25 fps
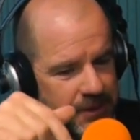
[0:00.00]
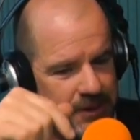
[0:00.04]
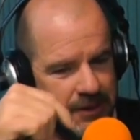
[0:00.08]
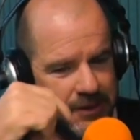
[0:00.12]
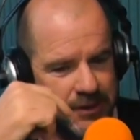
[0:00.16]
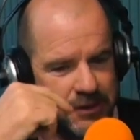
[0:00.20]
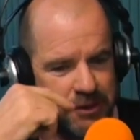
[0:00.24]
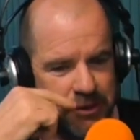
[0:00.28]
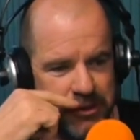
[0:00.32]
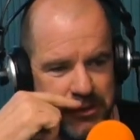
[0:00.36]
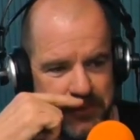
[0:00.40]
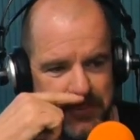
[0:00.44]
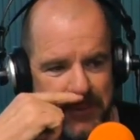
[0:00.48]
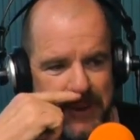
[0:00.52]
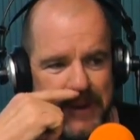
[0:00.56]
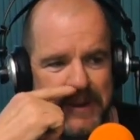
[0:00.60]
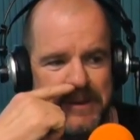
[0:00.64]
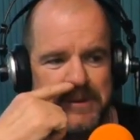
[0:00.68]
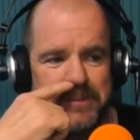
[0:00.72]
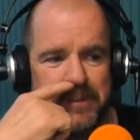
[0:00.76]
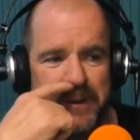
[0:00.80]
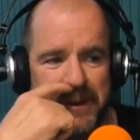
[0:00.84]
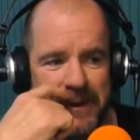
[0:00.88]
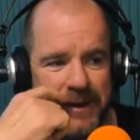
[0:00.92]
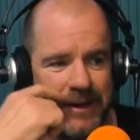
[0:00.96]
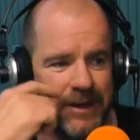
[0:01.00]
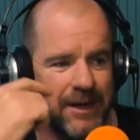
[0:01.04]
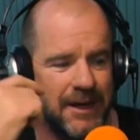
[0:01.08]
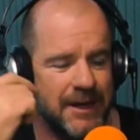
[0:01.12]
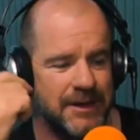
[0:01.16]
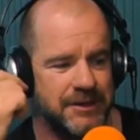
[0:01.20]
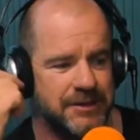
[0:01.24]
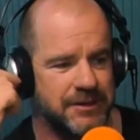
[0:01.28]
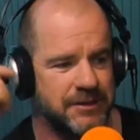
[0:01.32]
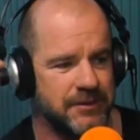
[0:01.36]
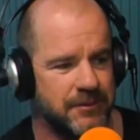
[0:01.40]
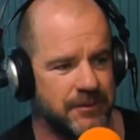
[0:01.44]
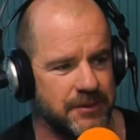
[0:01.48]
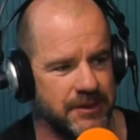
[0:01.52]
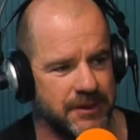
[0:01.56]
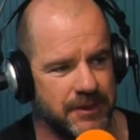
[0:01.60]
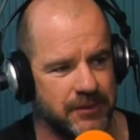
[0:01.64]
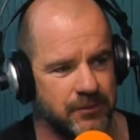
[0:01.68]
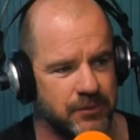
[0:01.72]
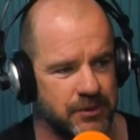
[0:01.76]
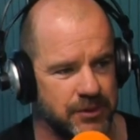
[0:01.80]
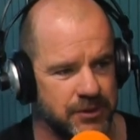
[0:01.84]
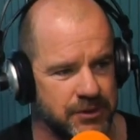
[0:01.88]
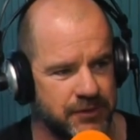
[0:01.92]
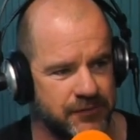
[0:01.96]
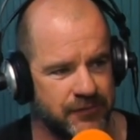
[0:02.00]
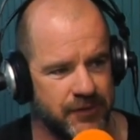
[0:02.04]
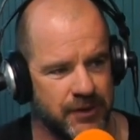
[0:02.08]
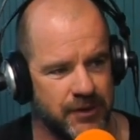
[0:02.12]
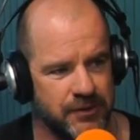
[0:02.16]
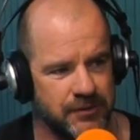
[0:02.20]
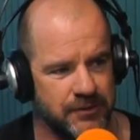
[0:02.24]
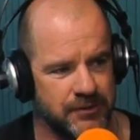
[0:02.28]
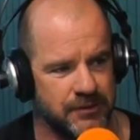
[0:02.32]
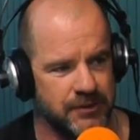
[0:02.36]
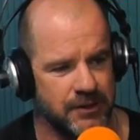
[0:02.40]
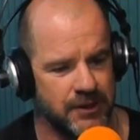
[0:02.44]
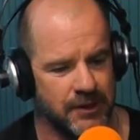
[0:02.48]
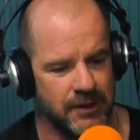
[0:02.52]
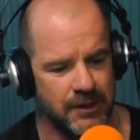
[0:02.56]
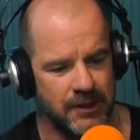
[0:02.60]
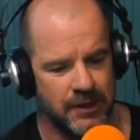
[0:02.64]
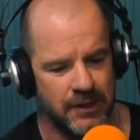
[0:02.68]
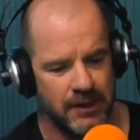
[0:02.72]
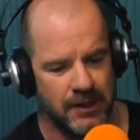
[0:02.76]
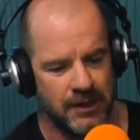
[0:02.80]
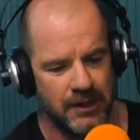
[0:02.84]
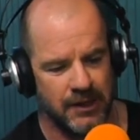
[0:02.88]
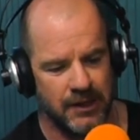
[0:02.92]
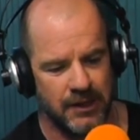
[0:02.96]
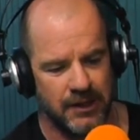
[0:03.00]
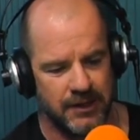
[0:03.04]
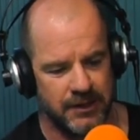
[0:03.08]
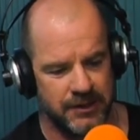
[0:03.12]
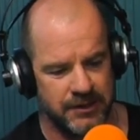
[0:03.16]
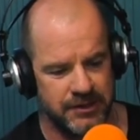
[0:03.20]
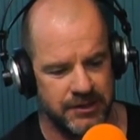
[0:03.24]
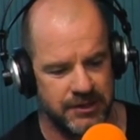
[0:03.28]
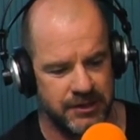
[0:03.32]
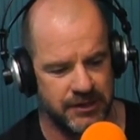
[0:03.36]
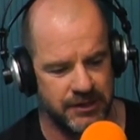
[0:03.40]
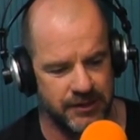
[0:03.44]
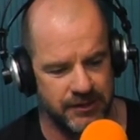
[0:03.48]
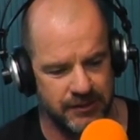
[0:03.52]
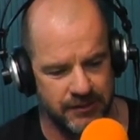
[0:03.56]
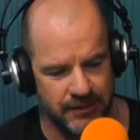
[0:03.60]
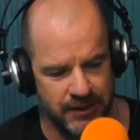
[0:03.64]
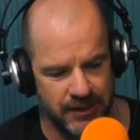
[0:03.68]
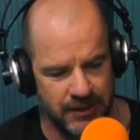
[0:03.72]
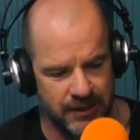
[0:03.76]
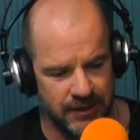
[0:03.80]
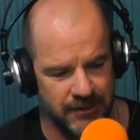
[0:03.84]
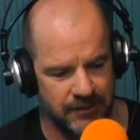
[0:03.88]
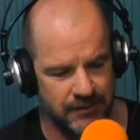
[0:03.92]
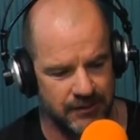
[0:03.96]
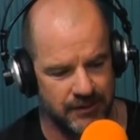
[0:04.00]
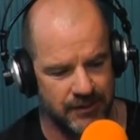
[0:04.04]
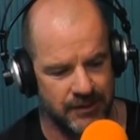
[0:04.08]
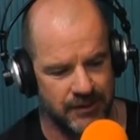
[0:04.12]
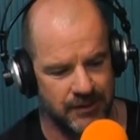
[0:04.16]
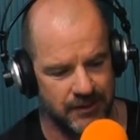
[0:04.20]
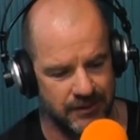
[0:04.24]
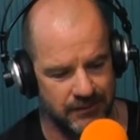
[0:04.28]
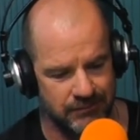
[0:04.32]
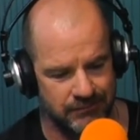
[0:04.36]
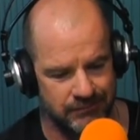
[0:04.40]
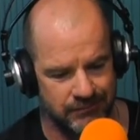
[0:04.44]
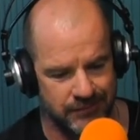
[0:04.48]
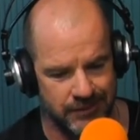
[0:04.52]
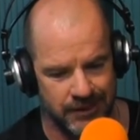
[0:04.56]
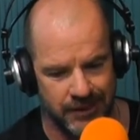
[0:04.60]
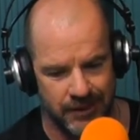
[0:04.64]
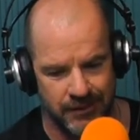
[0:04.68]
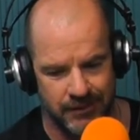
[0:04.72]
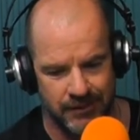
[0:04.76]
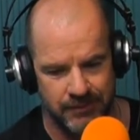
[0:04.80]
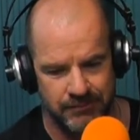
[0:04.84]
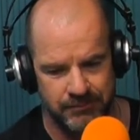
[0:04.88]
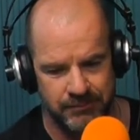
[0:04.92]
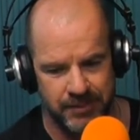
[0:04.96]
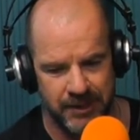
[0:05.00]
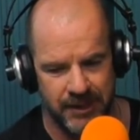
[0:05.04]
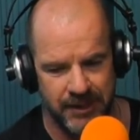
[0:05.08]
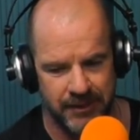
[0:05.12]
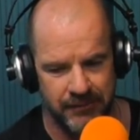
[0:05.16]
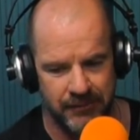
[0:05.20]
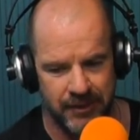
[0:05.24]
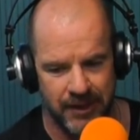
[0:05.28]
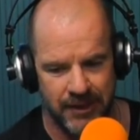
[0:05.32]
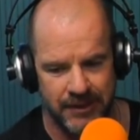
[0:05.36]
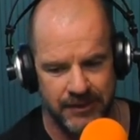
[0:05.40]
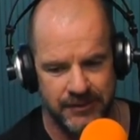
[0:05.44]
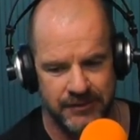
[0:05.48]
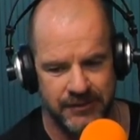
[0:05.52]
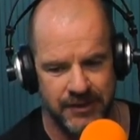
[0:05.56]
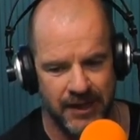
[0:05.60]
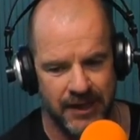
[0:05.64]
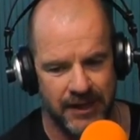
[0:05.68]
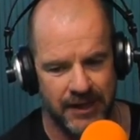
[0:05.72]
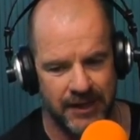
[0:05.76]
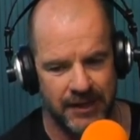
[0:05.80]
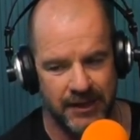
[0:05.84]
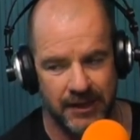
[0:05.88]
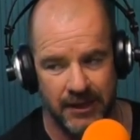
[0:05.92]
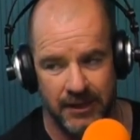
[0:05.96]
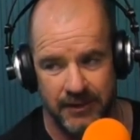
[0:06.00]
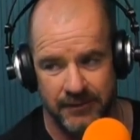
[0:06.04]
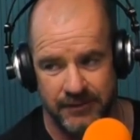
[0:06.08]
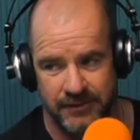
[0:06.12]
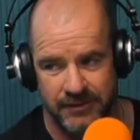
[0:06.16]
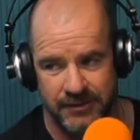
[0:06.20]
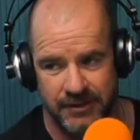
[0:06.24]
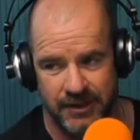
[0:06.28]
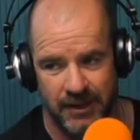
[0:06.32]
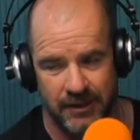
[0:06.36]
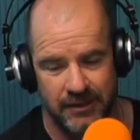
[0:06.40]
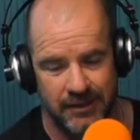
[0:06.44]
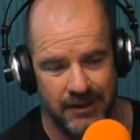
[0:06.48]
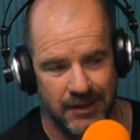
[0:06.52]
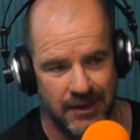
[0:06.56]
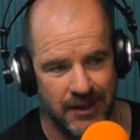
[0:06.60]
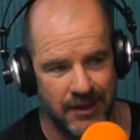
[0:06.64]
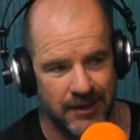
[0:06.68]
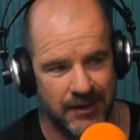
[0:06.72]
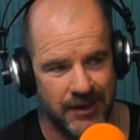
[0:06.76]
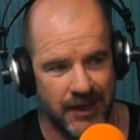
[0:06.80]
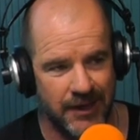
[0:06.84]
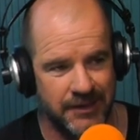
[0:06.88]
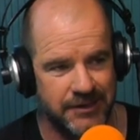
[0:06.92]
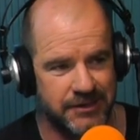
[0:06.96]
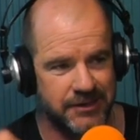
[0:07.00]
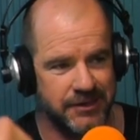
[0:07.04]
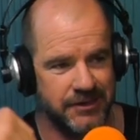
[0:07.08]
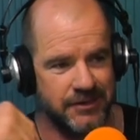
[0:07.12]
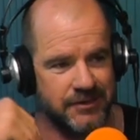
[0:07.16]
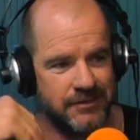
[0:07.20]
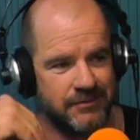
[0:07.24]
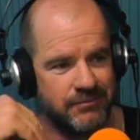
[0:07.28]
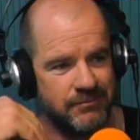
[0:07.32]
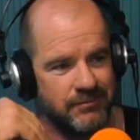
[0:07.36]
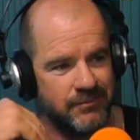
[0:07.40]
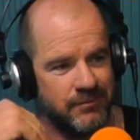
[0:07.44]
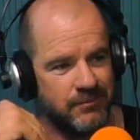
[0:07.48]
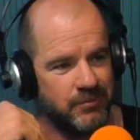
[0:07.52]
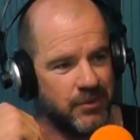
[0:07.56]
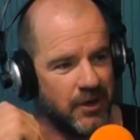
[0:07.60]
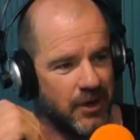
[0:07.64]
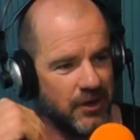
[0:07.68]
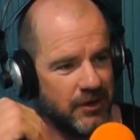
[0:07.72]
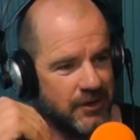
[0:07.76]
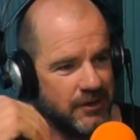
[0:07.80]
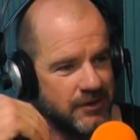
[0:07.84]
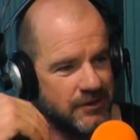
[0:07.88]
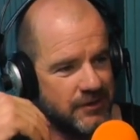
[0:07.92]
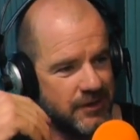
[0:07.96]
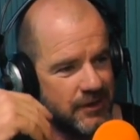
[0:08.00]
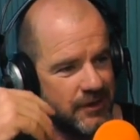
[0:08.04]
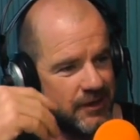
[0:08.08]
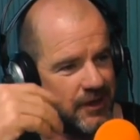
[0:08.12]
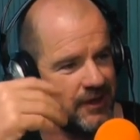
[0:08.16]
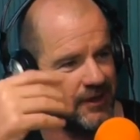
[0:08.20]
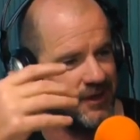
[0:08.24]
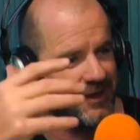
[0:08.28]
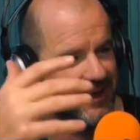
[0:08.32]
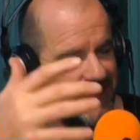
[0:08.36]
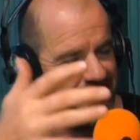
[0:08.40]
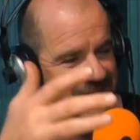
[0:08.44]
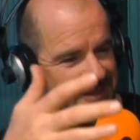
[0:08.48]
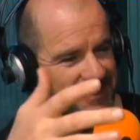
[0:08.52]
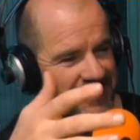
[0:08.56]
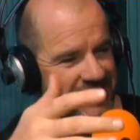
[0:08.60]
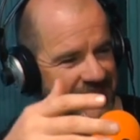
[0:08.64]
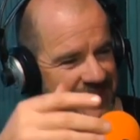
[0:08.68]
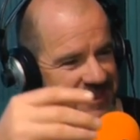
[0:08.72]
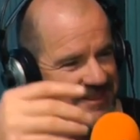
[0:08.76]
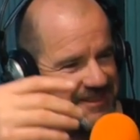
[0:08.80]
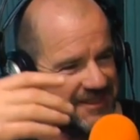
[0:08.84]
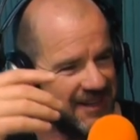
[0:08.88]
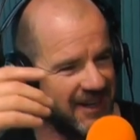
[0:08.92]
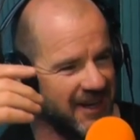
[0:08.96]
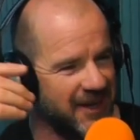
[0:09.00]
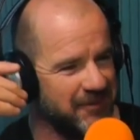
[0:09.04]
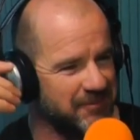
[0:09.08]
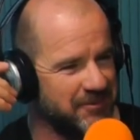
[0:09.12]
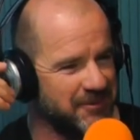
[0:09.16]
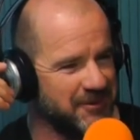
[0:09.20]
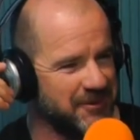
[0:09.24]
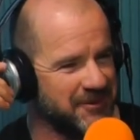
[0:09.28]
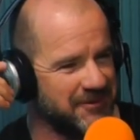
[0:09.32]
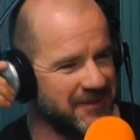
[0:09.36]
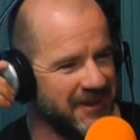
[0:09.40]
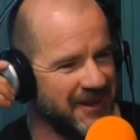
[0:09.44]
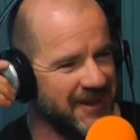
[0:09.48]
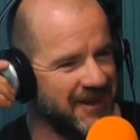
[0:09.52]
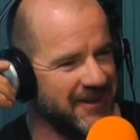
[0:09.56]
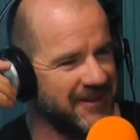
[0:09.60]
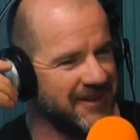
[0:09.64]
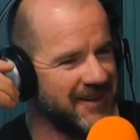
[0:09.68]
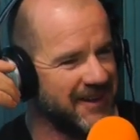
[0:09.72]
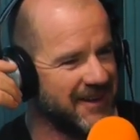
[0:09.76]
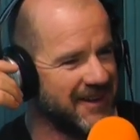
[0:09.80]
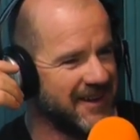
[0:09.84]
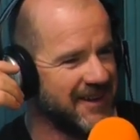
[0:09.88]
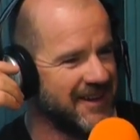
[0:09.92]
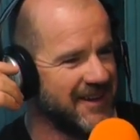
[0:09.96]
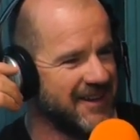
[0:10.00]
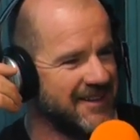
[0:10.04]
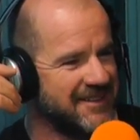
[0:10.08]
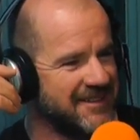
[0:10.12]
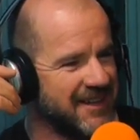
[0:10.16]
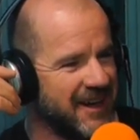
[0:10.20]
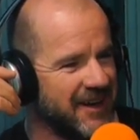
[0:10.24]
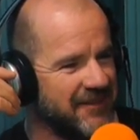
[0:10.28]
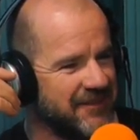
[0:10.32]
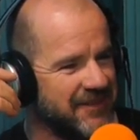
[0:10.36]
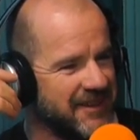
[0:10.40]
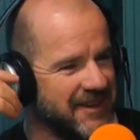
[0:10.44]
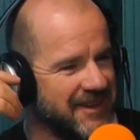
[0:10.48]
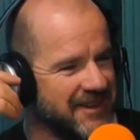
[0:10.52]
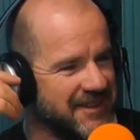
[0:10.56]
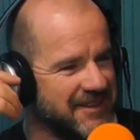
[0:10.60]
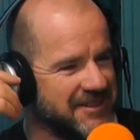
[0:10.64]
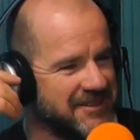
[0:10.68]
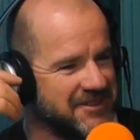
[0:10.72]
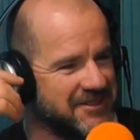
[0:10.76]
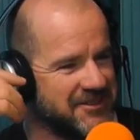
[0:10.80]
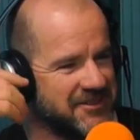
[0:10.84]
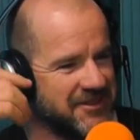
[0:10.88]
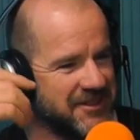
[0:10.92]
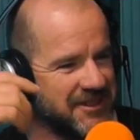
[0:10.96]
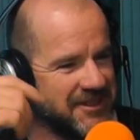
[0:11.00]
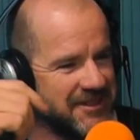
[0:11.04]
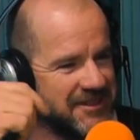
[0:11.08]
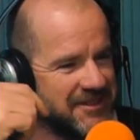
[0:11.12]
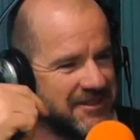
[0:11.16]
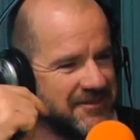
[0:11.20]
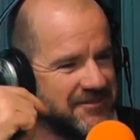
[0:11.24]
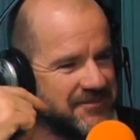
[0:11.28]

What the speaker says: a huge amount of speculation about Worsfold and, this year and and Benny Rutten taking over. So that's just broken. So there's an example of how tough the industry is.